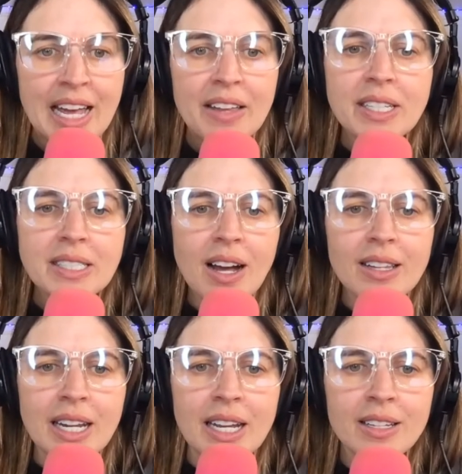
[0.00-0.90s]
This
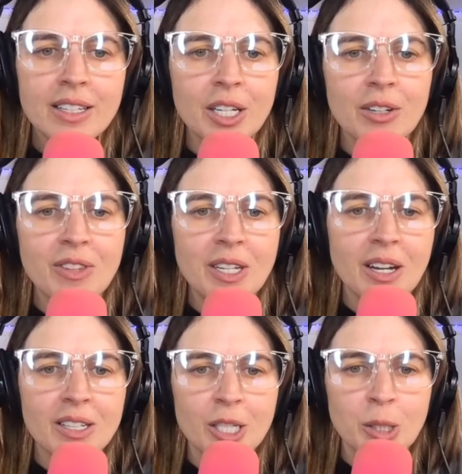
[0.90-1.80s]
holiday, give the
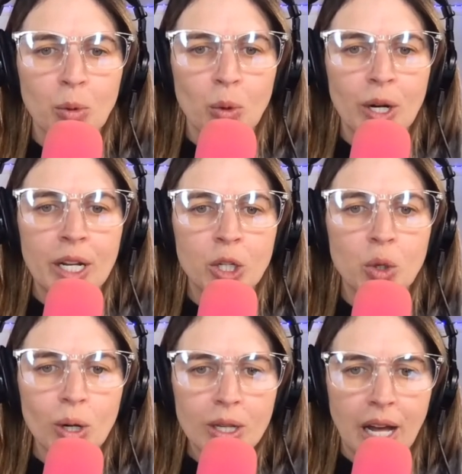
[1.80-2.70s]
young explorer in your
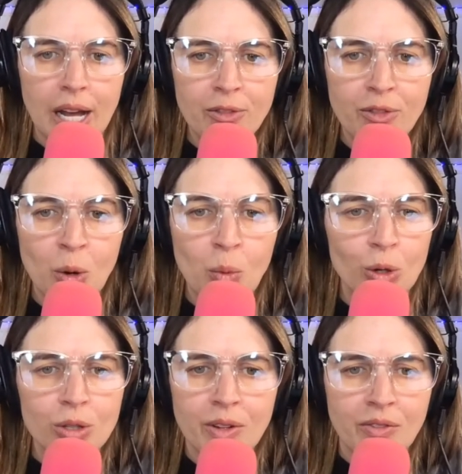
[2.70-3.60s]
life a
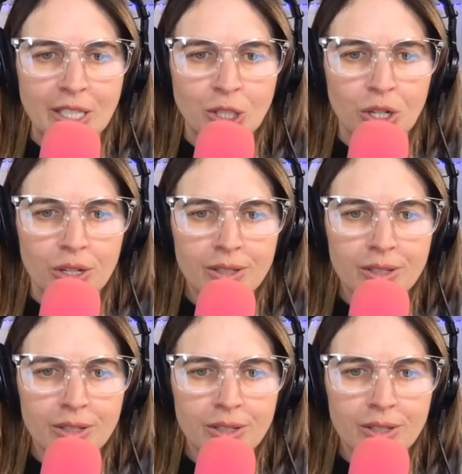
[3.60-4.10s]
world of adventure.